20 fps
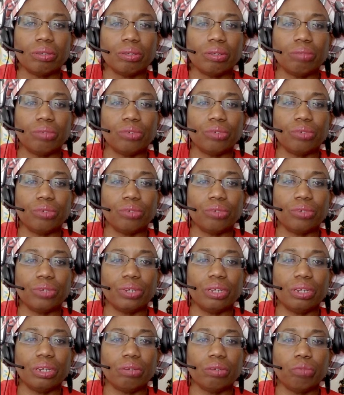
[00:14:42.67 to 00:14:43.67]
I'm trying to get
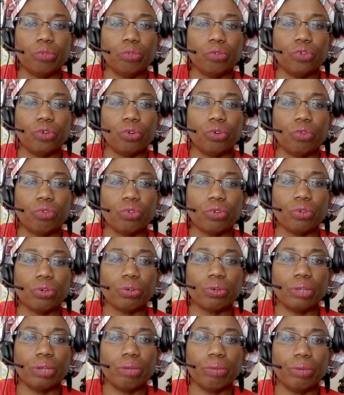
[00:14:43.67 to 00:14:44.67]
it to move over.
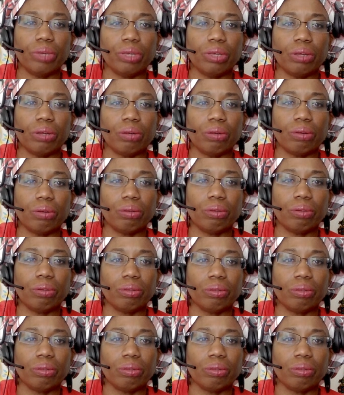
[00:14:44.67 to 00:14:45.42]
There we go.